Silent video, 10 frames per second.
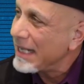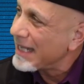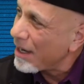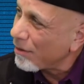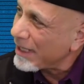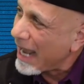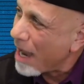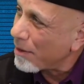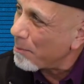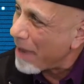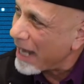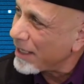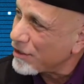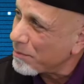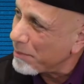not only how to
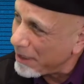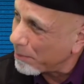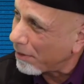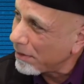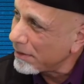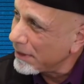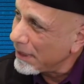manage people,